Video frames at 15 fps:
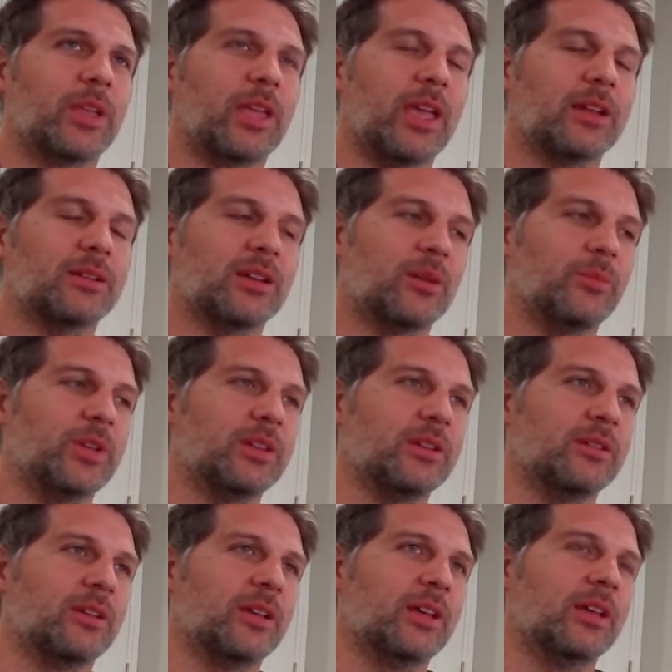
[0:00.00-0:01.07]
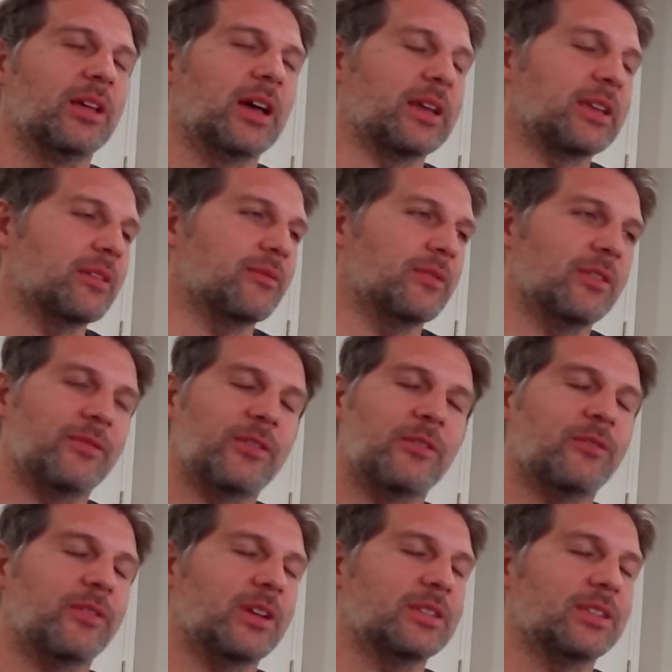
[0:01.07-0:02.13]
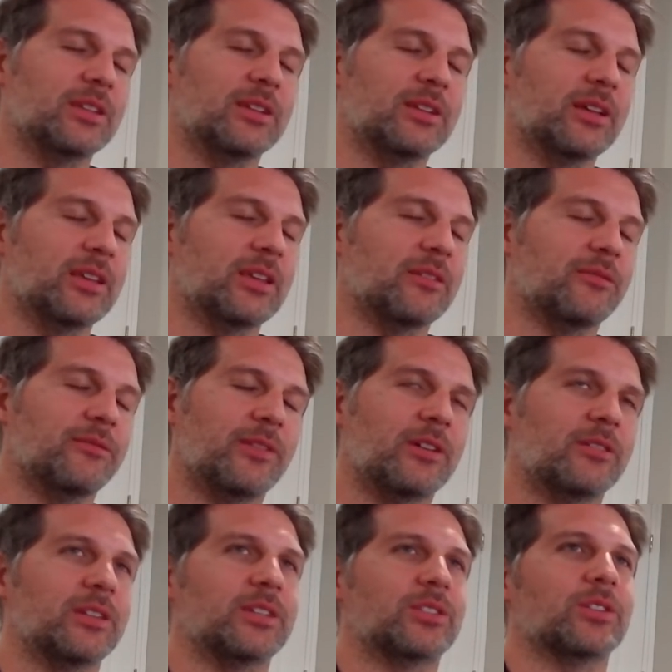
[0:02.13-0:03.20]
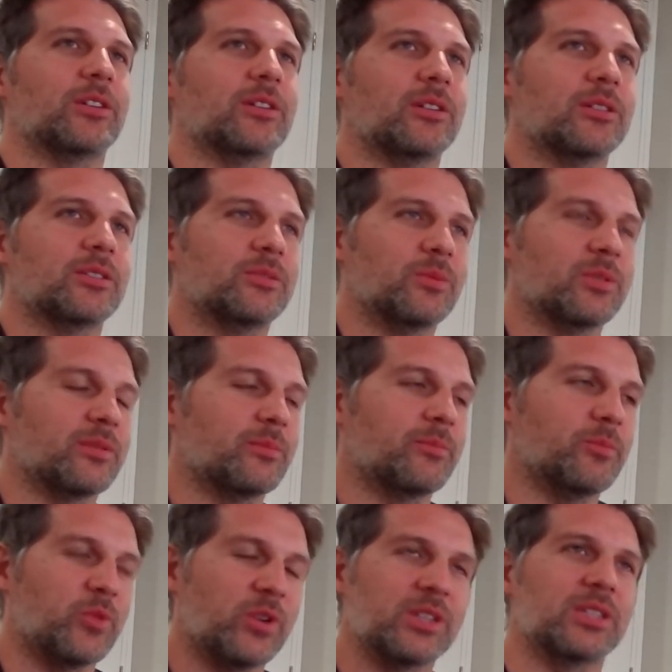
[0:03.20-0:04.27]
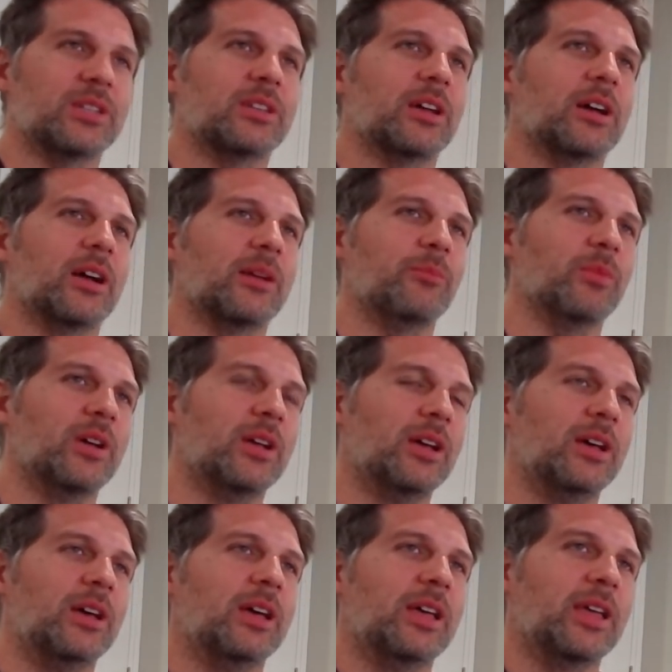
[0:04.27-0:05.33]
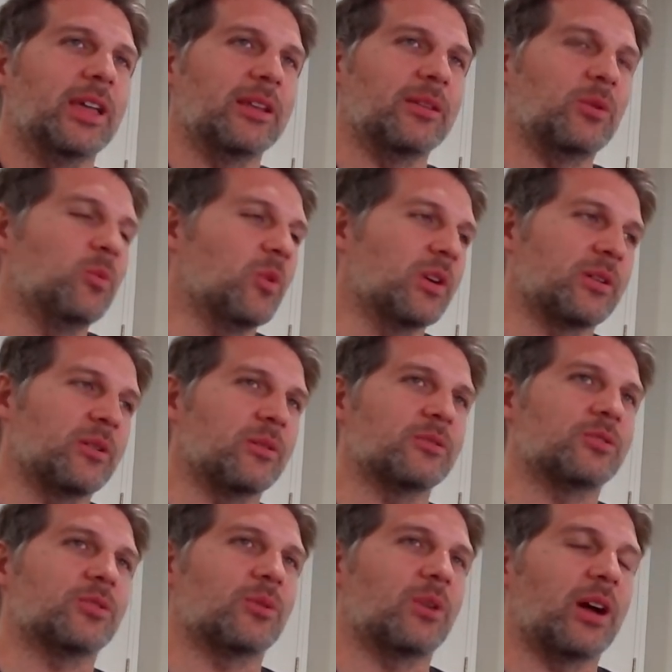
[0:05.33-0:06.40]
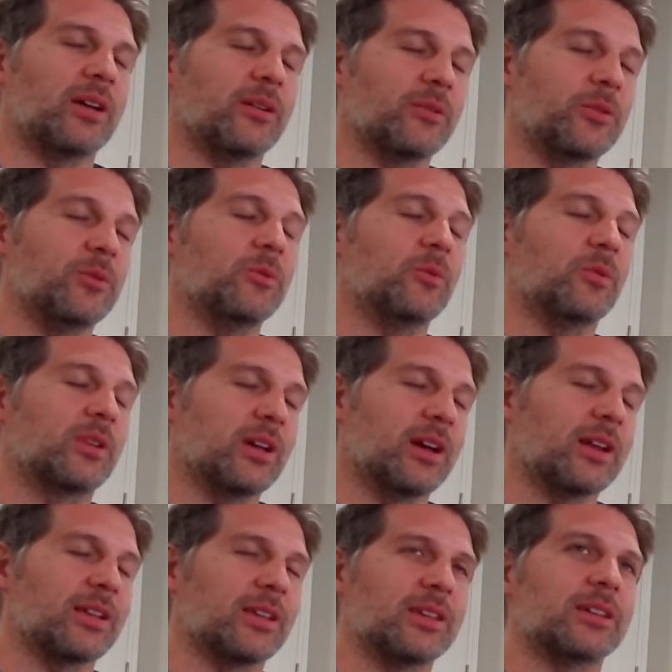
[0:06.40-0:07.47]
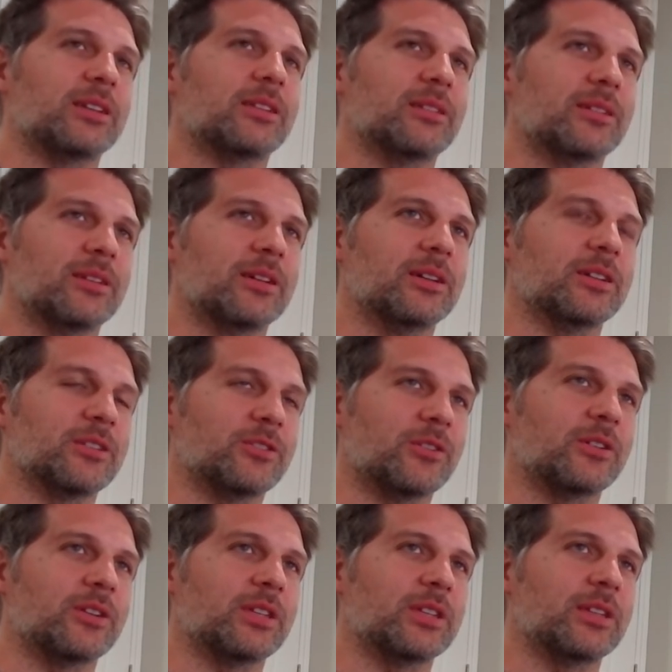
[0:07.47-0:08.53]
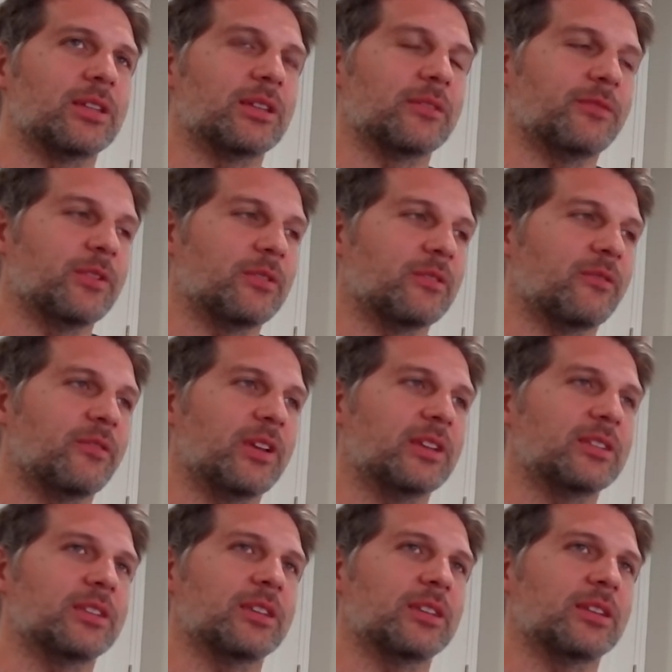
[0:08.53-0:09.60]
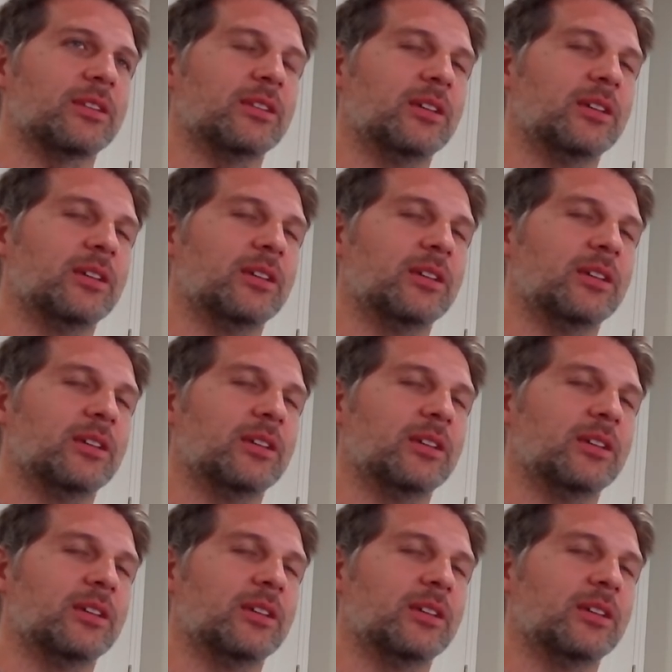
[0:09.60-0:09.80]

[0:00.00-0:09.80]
come in. Like, if you're facing a felony charge with prison time and you want to go to trial, you gotta get an attorney. If you're facing